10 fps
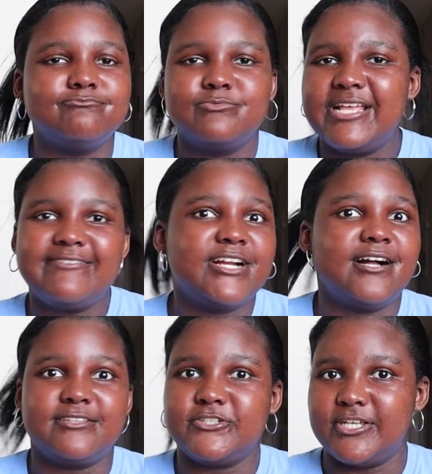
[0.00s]
We haven't
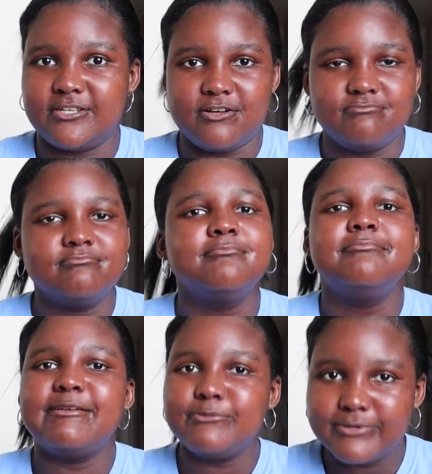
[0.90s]
gotten there yet, y'all.
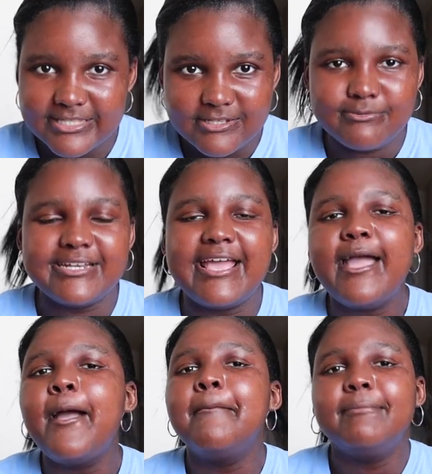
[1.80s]
Maybe we'll get there one
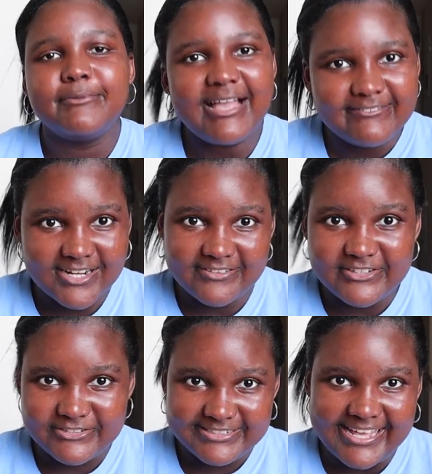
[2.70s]
day, but we haven't got
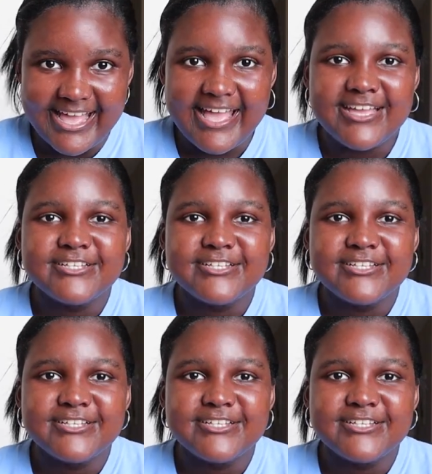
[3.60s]
there yet.